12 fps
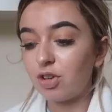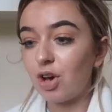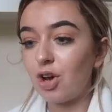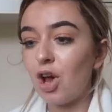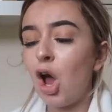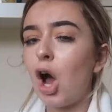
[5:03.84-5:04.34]

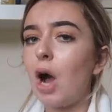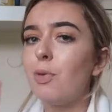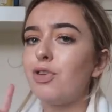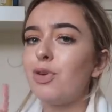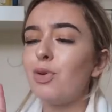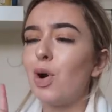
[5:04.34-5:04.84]
so I
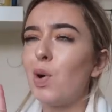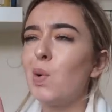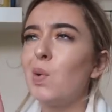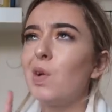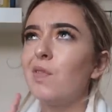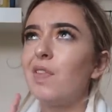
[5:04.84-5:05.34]
will do a
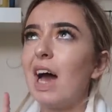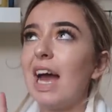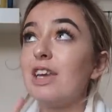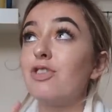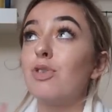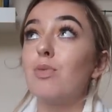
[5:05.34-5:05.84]
haul of
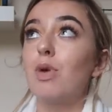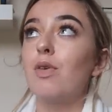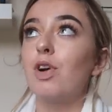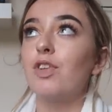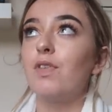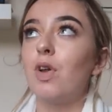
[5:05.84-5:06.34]
that in
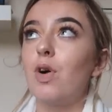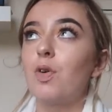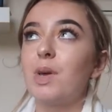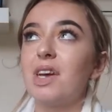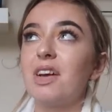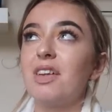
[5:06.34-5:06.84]
tomorrow's
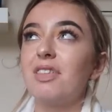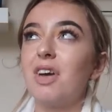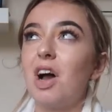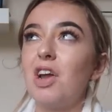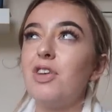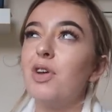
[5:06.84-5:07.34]
vlog because
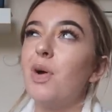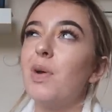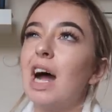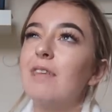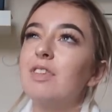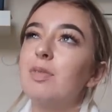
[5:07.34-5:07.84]
I
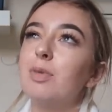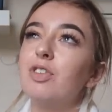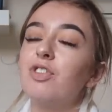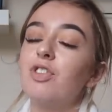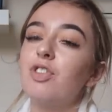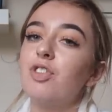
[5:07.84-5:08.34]
don't have as
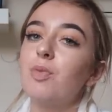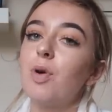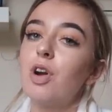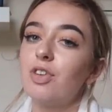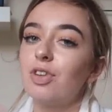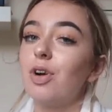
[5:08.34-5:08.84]
much to do
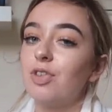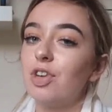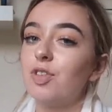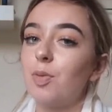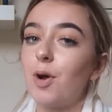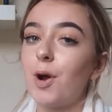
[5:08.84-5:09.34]
tomorrow so I'll do
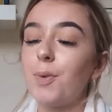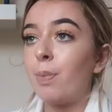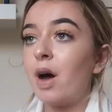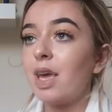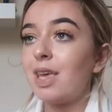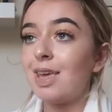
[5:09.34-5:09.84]
it tomorrow
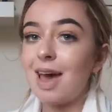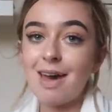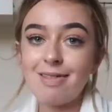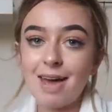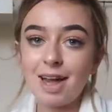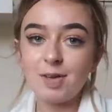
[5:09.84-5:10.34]
but
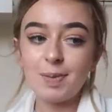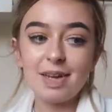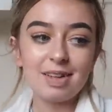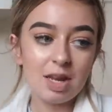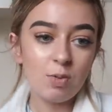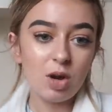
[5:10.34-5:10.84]
yeah that is
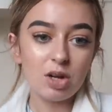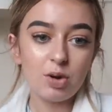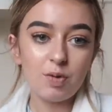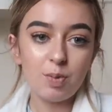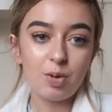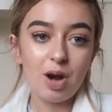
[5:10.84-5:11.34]
basically what I
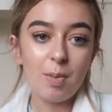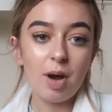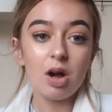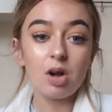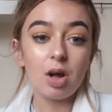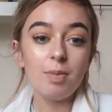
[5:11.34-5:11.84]
got from
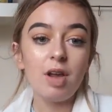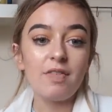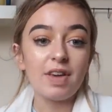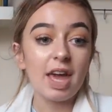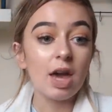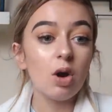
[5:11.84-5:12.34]
Primark I'm
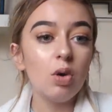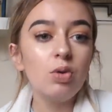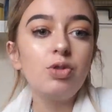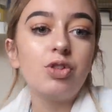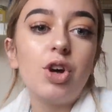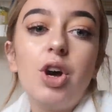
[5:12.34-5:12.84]
loving it
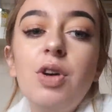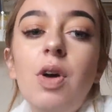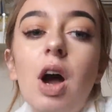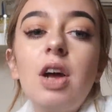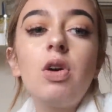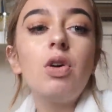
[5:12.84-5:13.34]
also
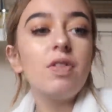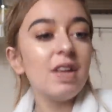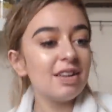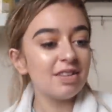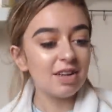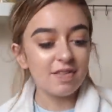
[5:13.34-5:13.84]
I got
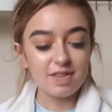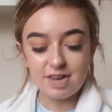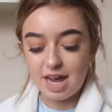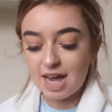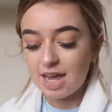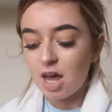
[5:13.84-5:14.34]
these the other
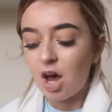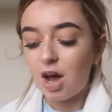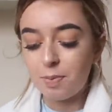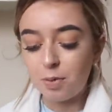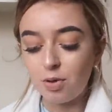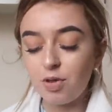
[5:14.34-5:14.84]
day
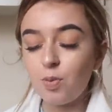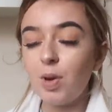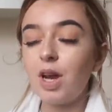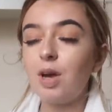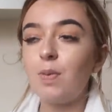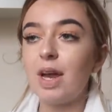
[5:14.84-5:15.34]
I bought them
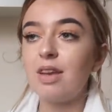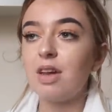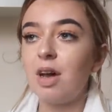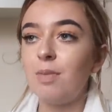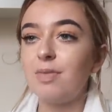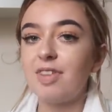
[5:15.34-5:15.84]
when I
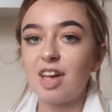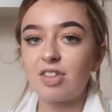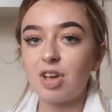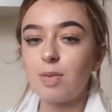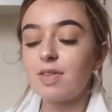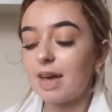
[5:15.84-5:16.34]
went um,
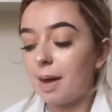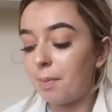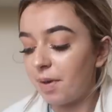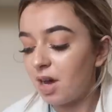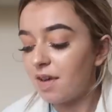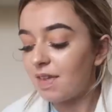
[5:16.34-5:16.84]
Tesco with
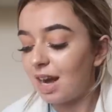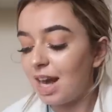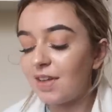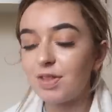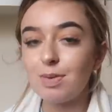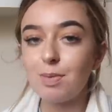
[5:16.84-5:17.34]
Amber and then I
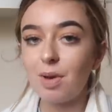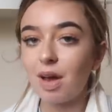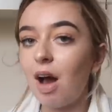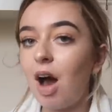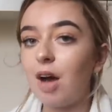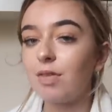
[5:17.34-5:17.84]
left them in my
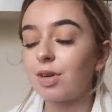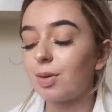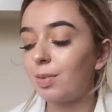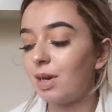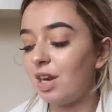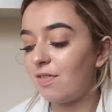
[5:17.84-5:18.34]
car and
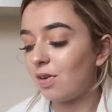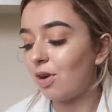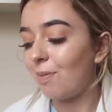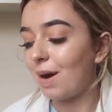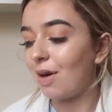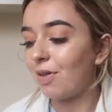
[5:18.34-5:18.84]
completely
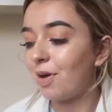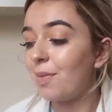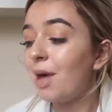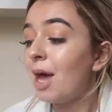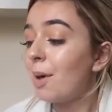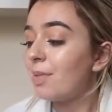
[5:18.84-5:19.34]
forgot about
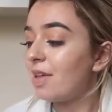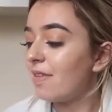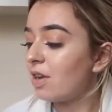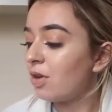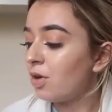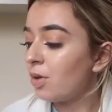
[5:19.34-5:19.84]
them but they're
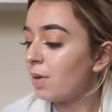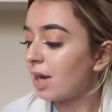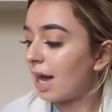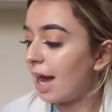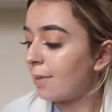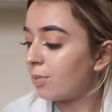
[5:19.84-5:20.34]
the new new
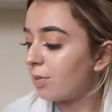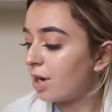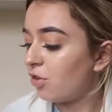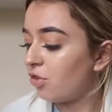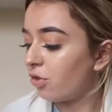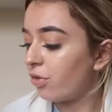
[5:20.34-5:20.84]

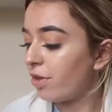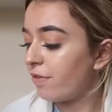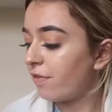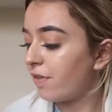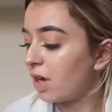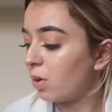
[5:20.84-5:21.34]
Cadbury
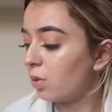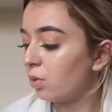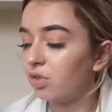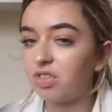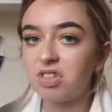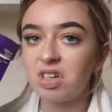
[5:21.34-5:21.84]

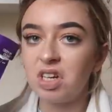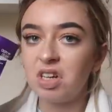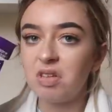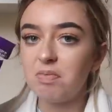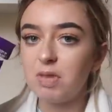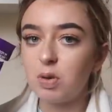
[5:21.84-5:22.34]
Joyfills
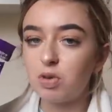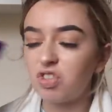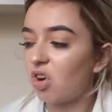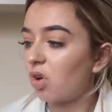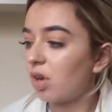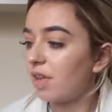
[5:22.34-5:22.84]
milk
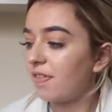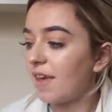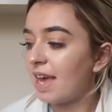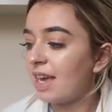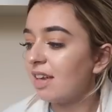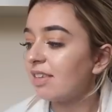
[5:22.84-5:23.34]
chocolate
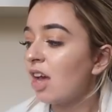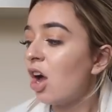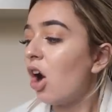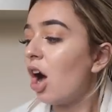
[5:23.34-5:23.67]
things.